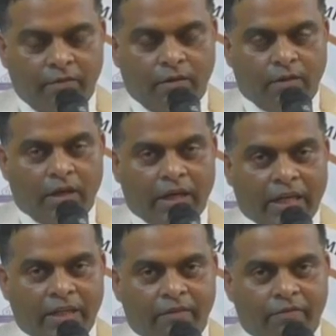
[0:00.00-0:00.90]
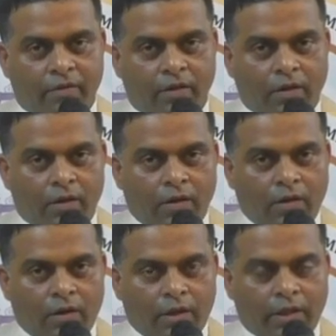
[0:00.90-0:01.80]
and active.
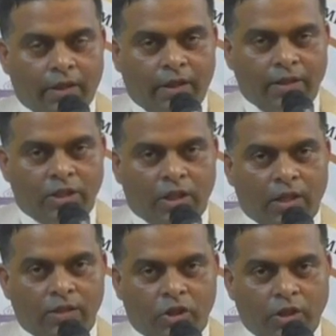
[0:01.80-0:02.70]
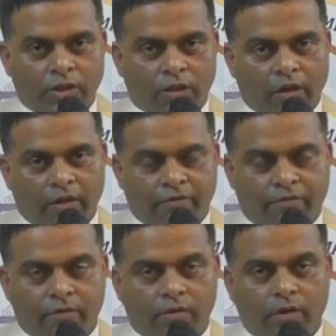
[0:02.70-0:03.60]
It can touch and change our life.
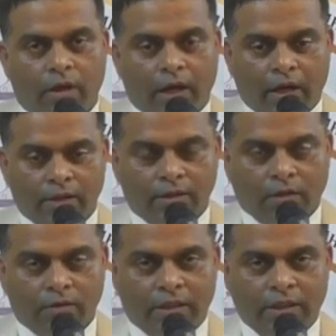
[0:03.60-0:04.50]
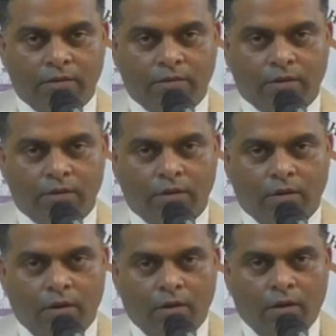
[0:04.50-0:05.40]
As our
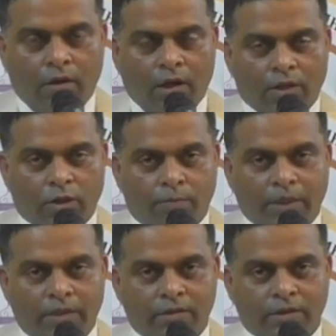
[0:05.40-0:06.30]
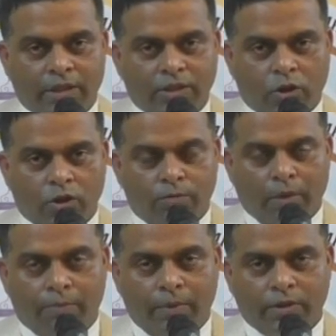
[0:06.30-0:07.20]
patron, Saint John the
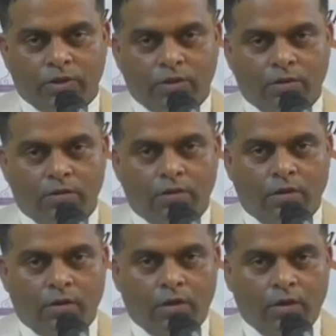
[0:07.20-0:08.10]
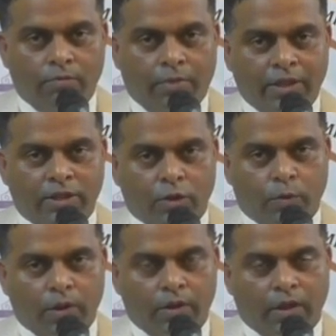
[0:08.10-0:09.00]
Baptist, preached the
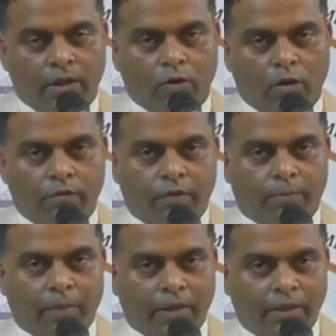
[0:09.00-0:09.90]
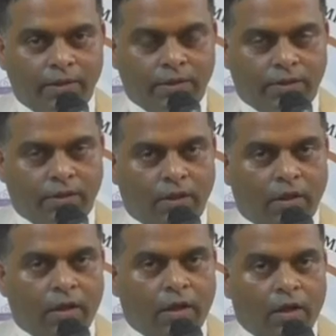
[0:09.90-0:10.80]
Word and called for repentance,
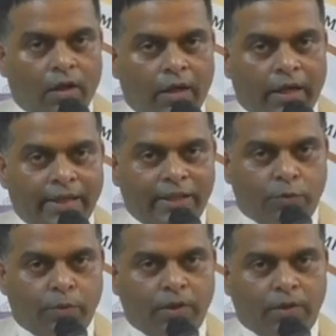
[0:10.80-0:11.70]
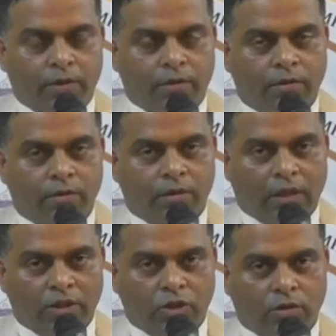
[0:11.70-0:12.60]
let this Word
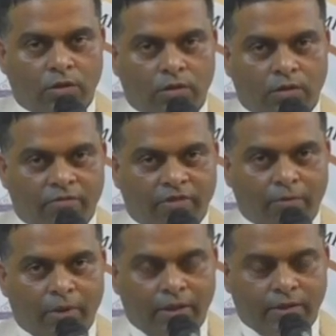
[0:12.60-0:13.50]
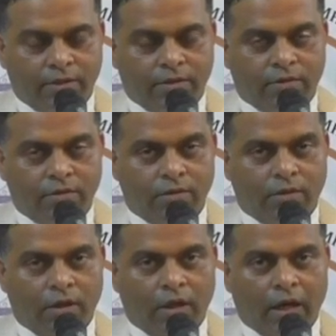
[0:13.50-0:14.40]
touch the families
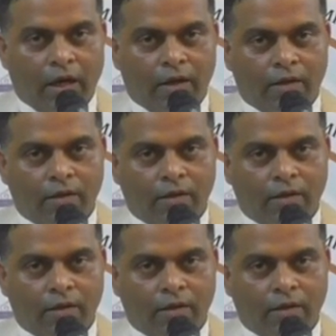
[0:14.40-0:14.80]
and